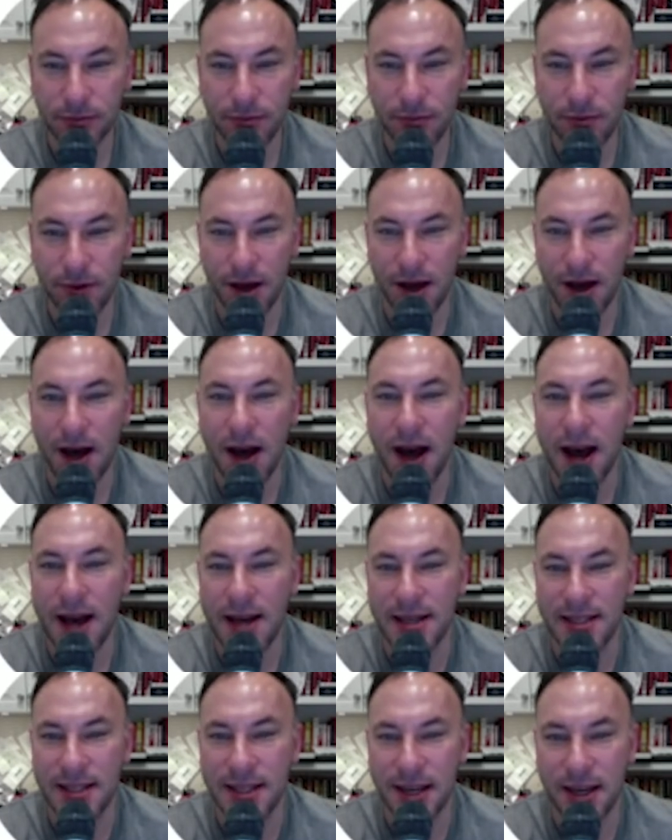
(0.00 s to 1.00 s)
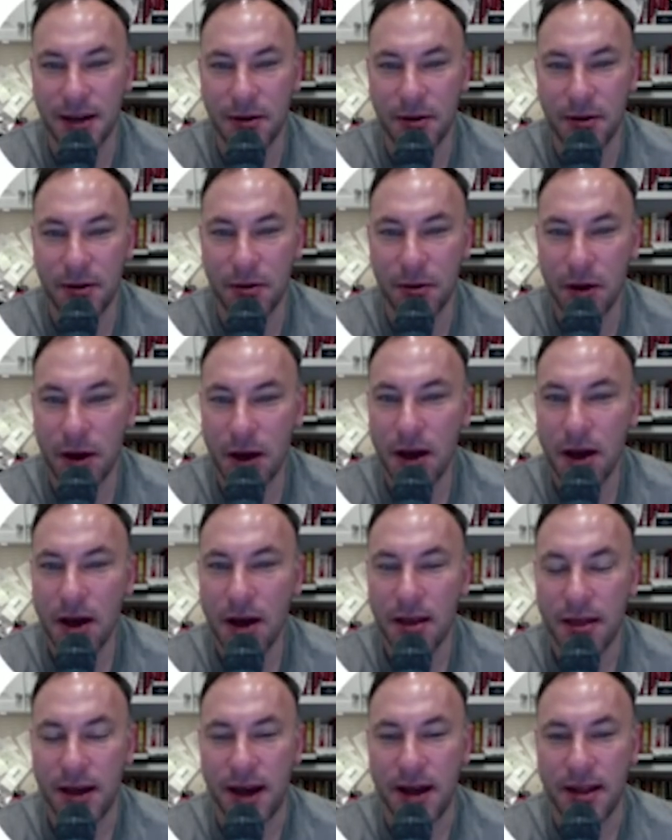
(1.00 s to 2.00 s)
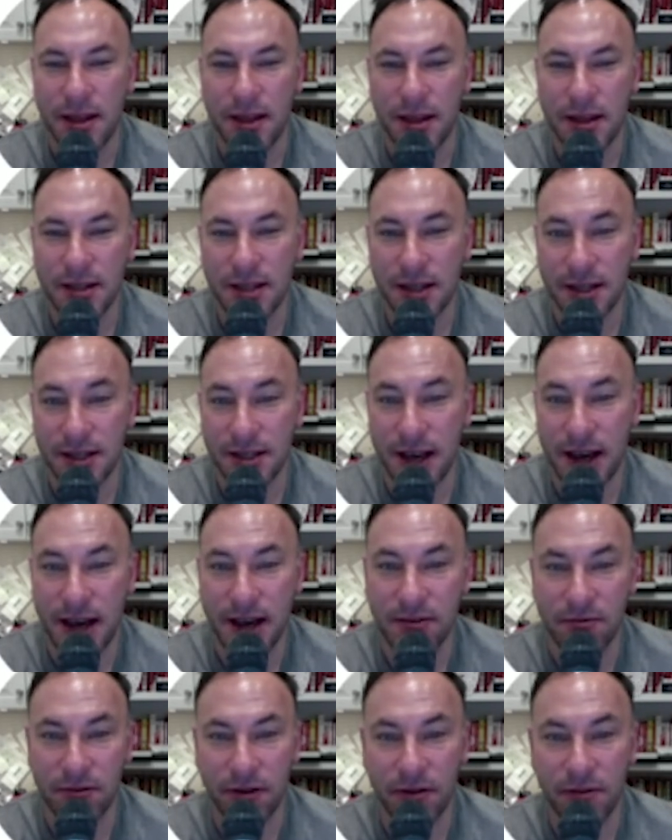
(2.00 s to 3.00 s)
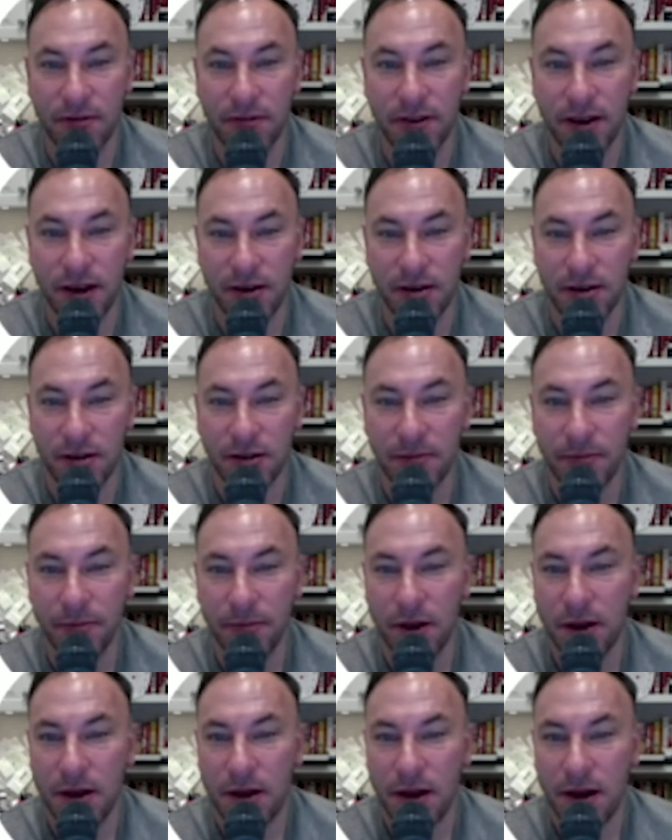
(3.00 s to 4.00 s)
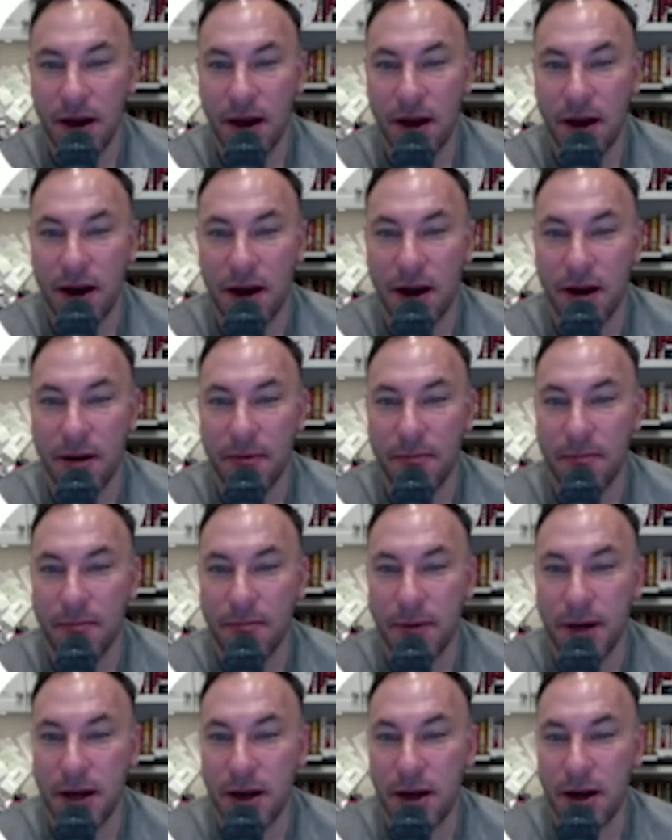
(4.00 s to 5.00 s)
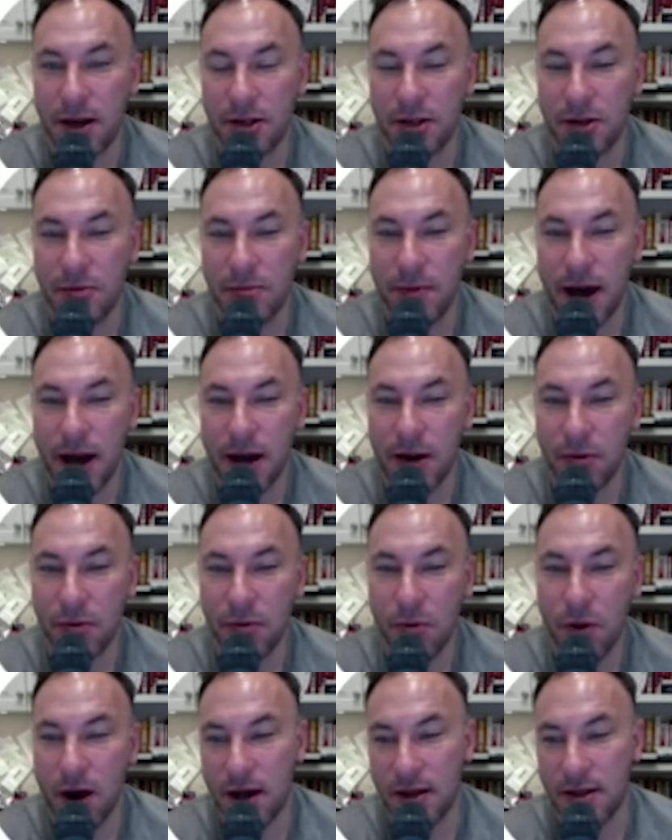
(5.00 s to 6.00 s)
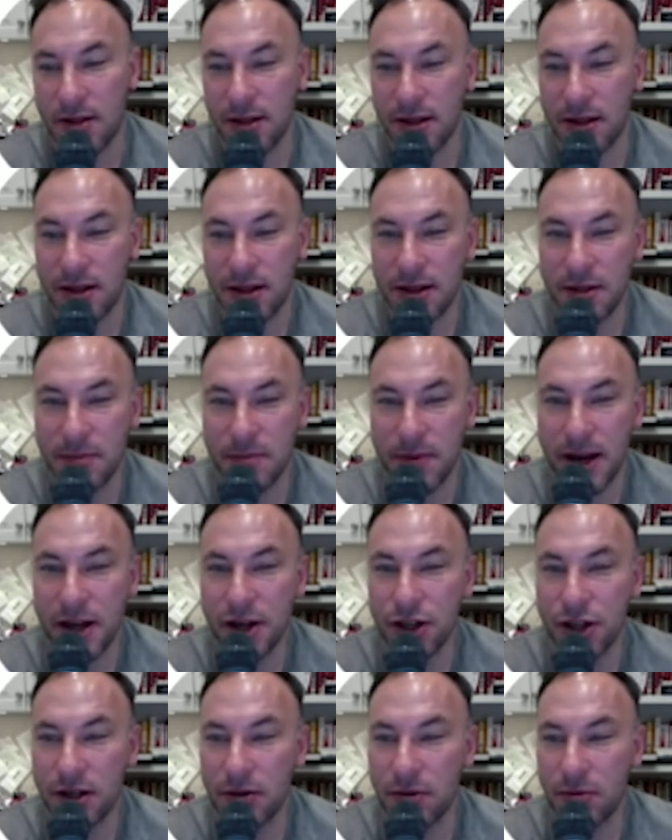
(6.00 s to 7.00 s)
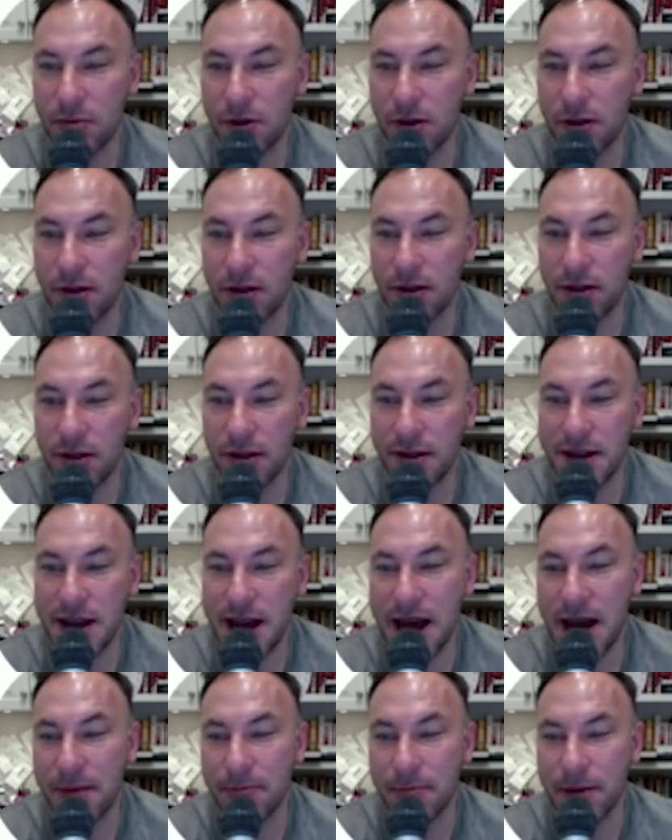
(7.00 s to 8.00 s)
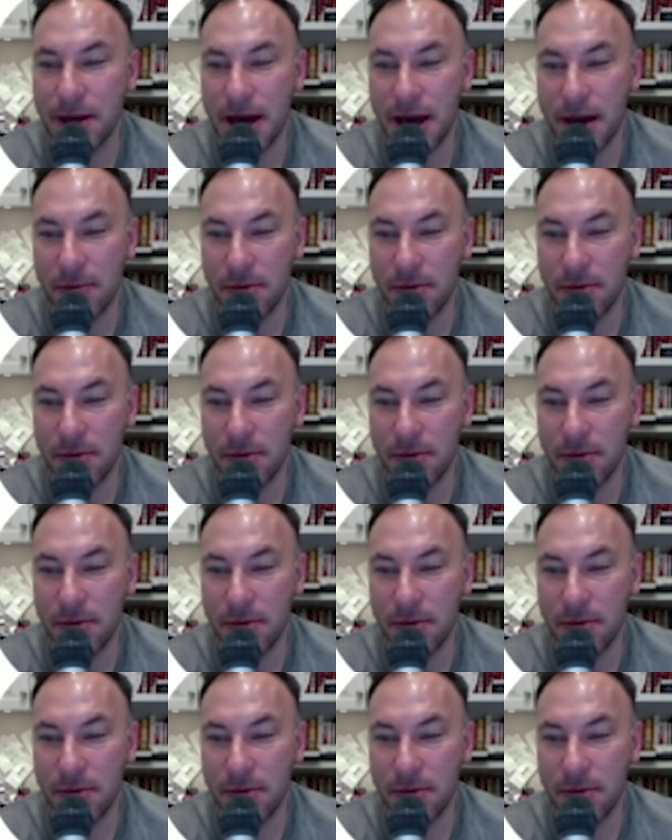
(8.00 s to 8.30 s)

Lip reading: I see that this is a reveal because no matter what, this patient will not be able